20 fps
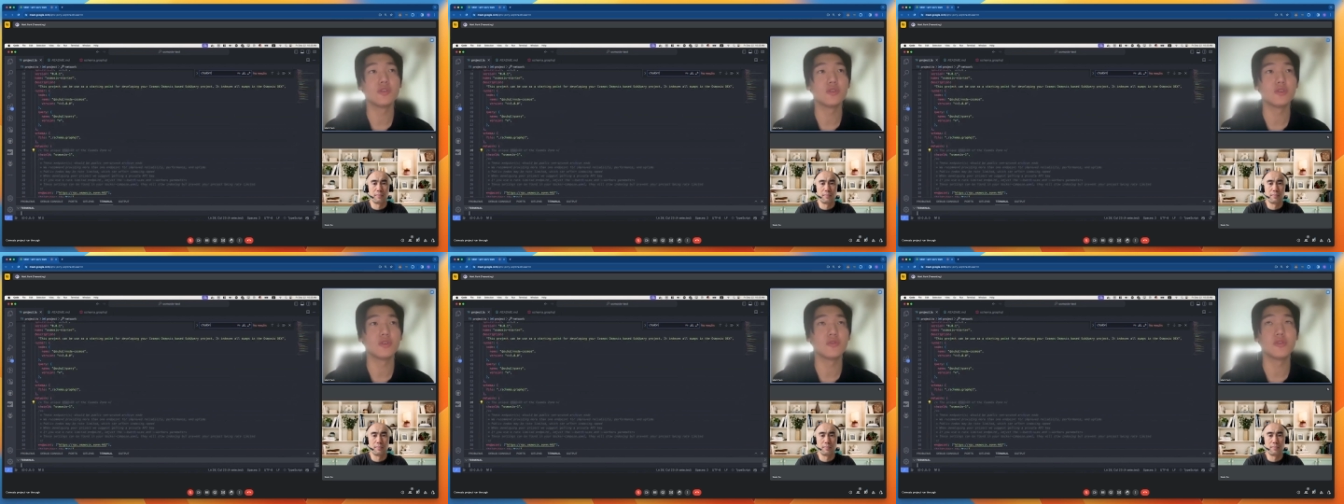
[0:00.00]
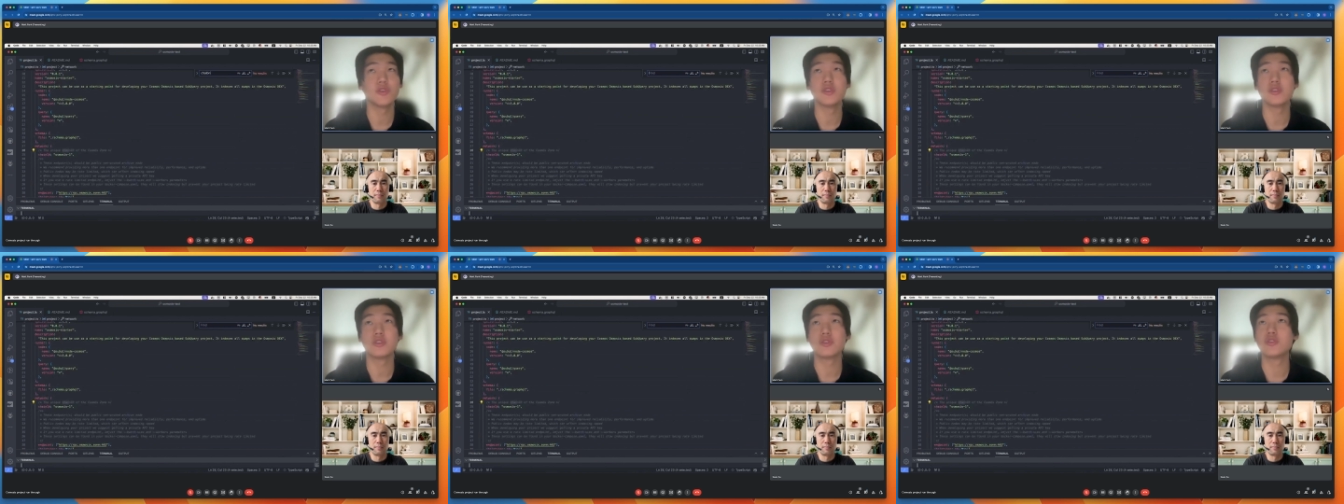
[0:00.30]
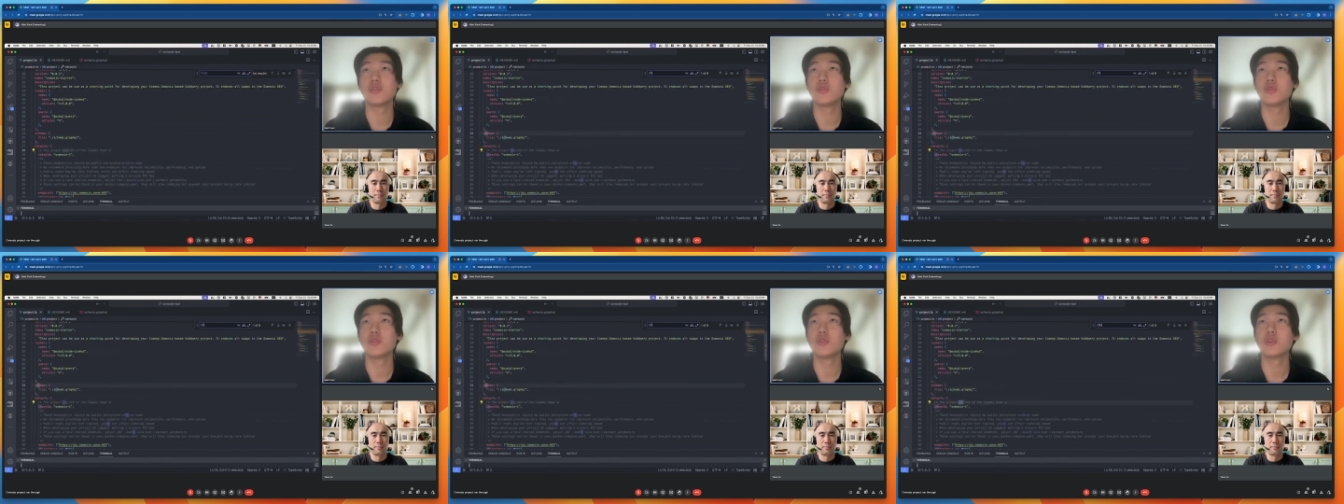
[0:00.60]
if we
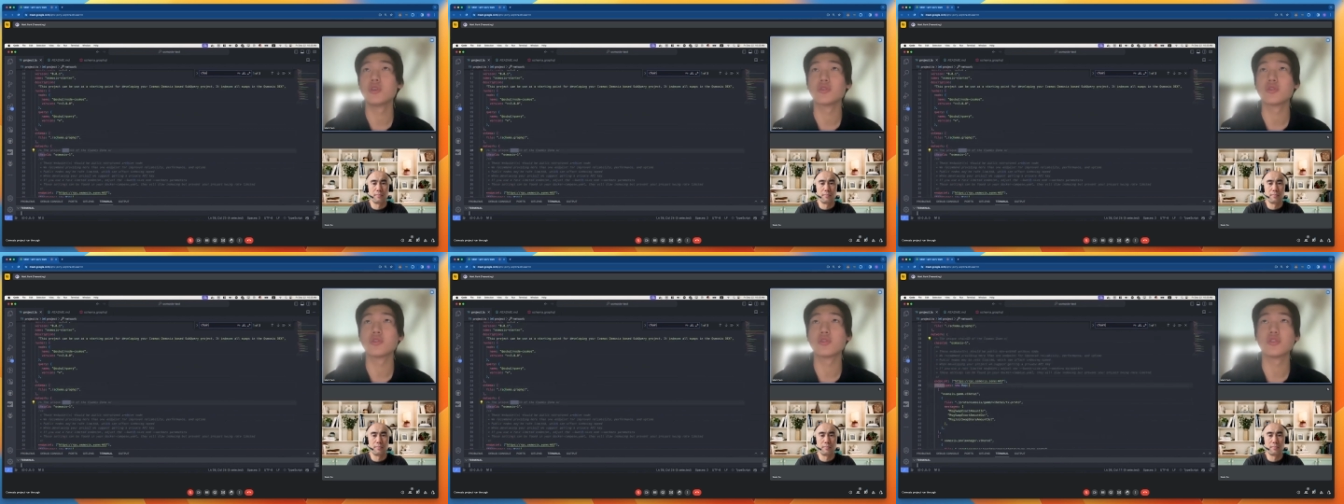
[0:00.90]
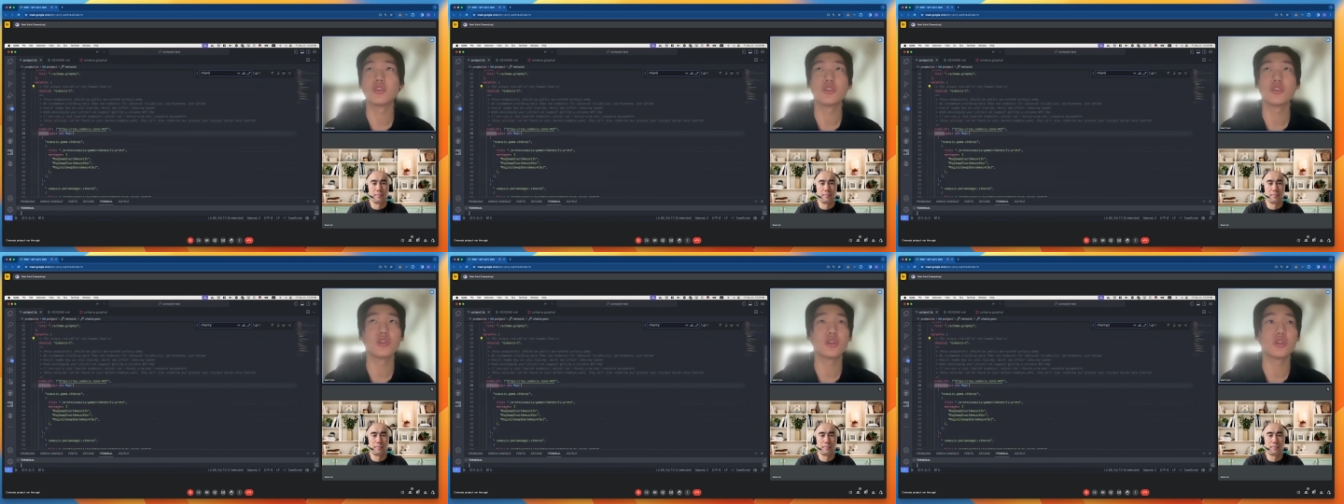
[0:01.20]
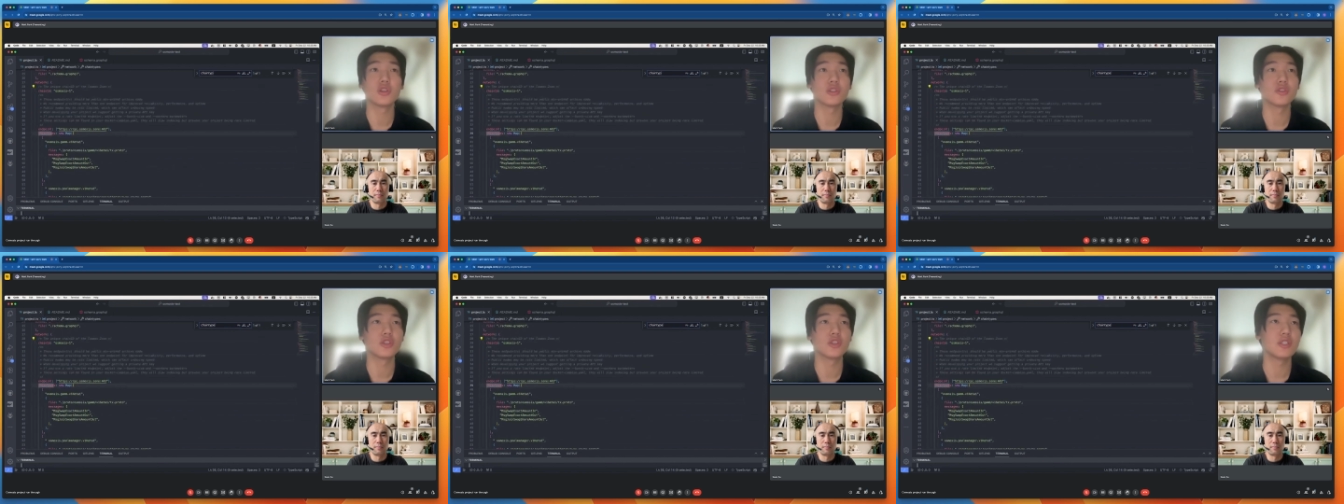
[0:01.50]
do a little search
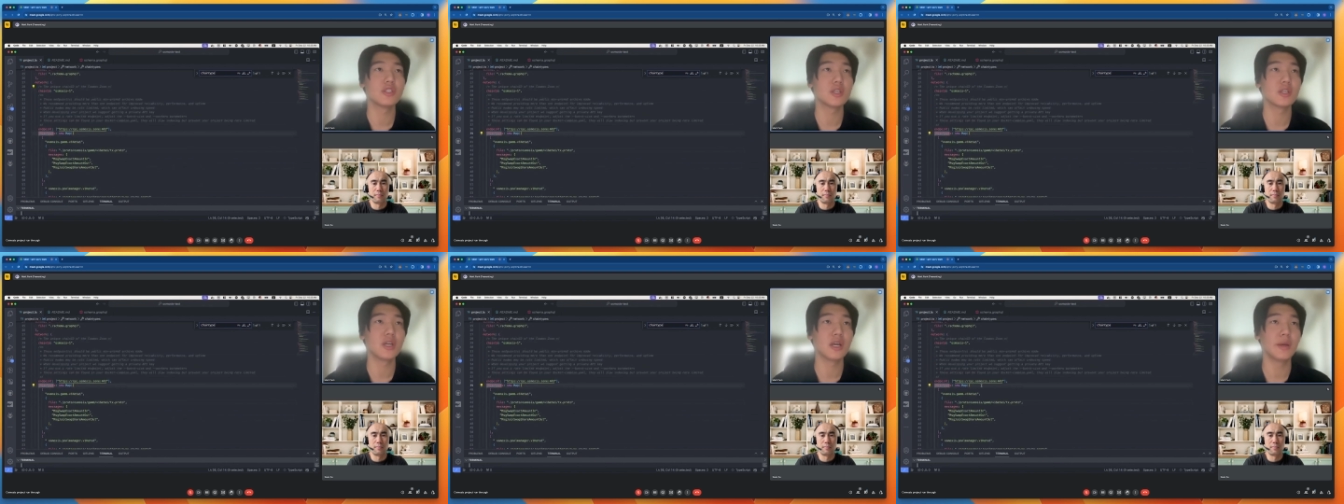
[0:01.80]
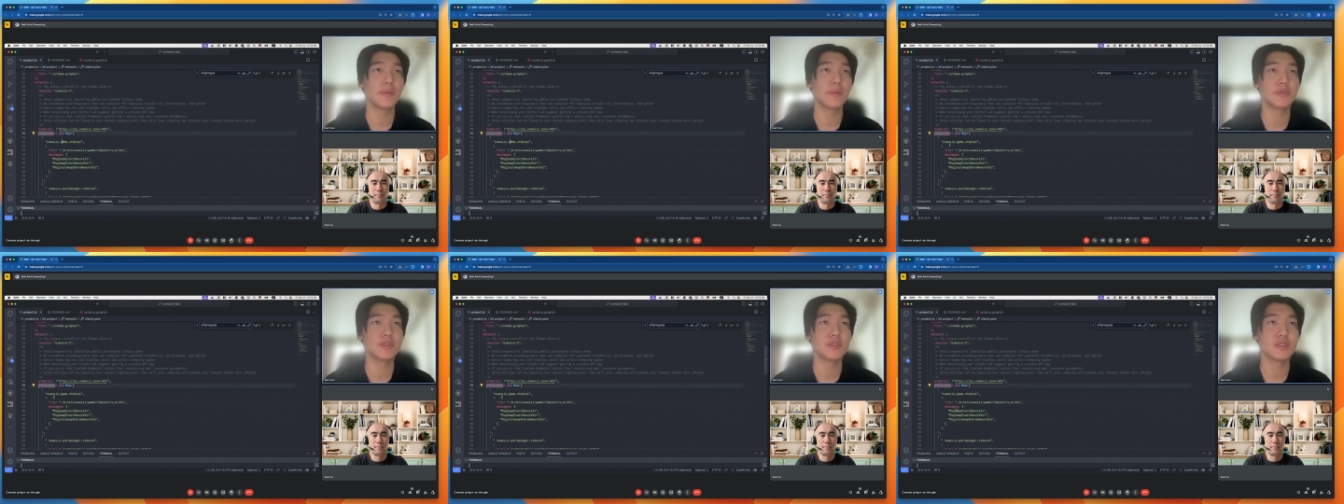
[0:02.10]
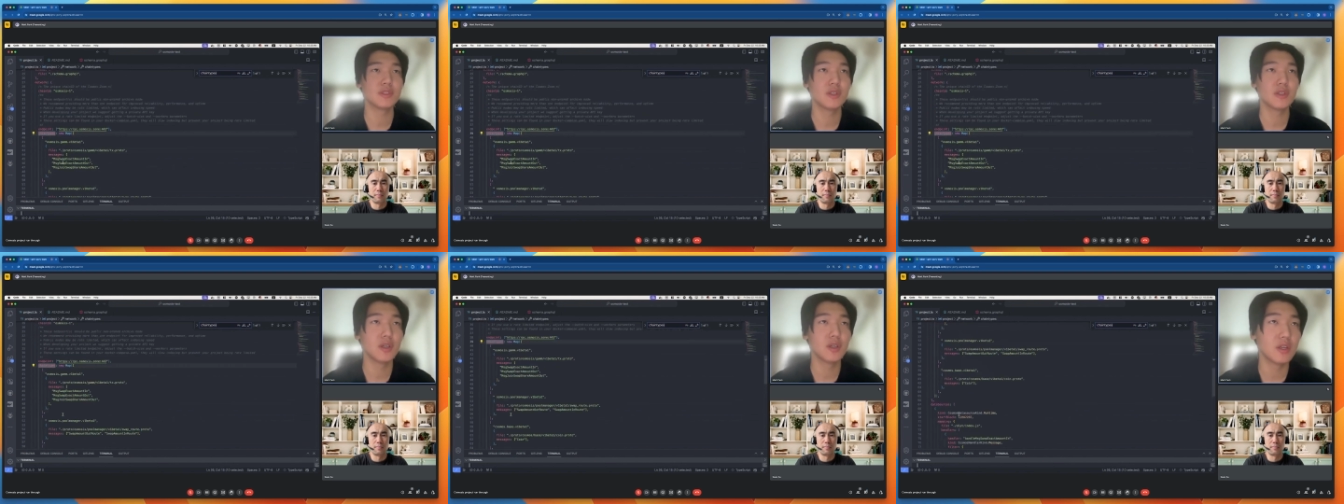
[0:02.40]
on chain
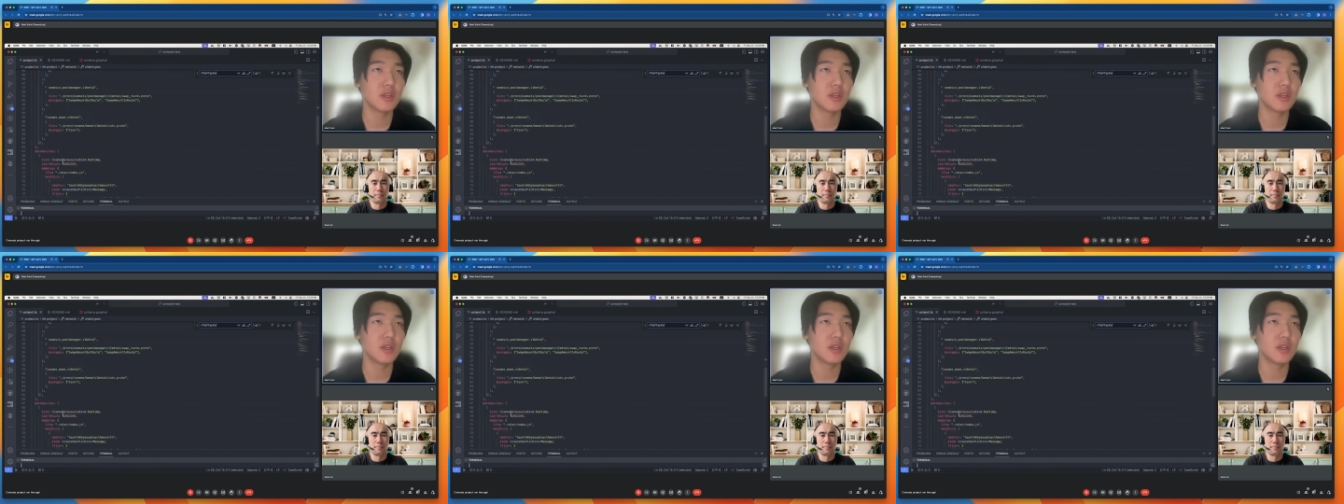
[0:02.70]
types,